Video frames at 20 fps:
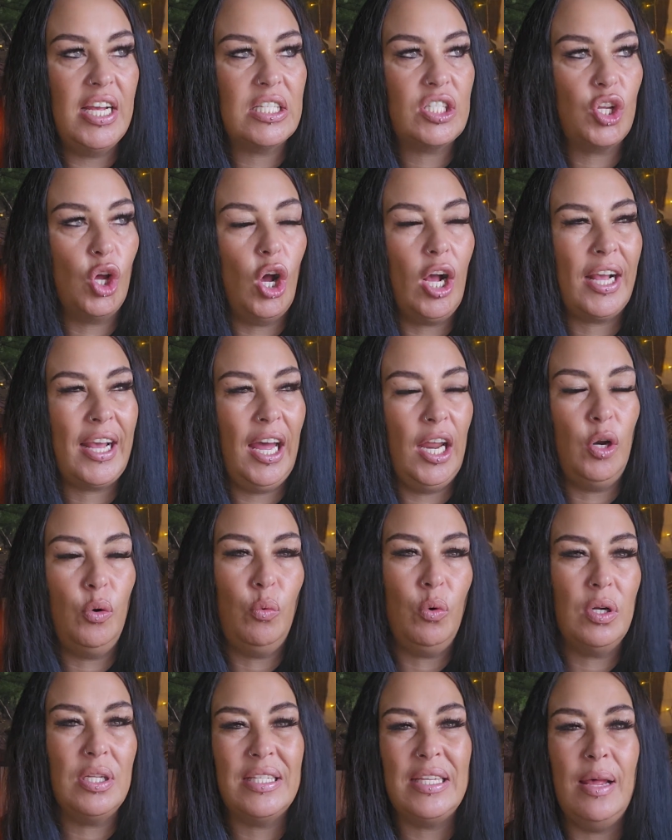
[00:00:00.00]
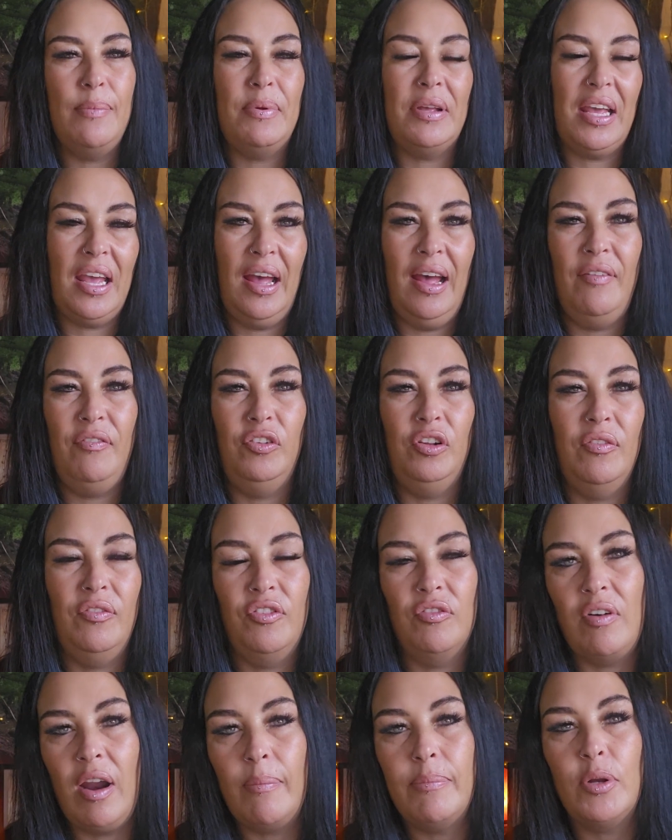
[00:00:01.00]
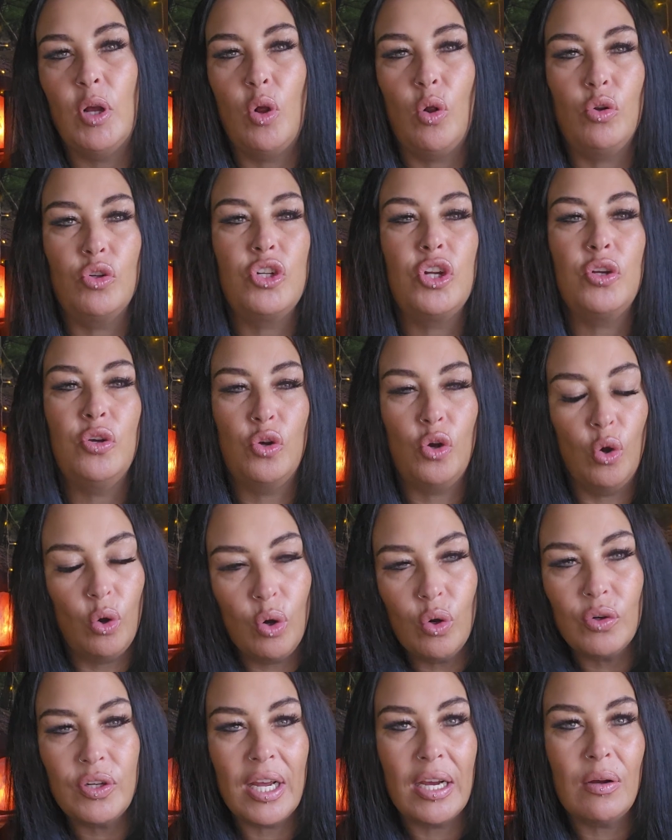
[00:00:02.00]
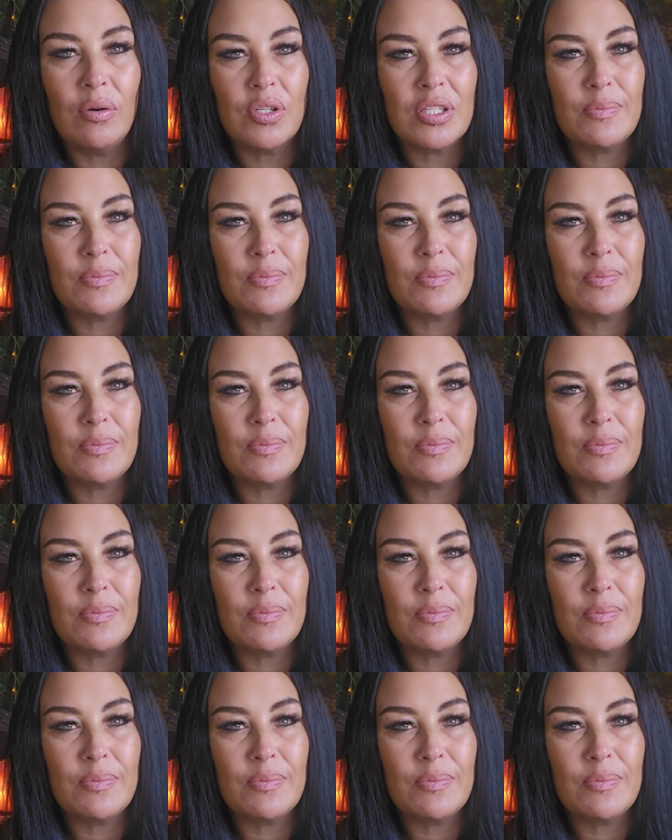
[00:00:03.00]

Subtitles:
So I kind of want to say be careful of the rabbit hole you go down,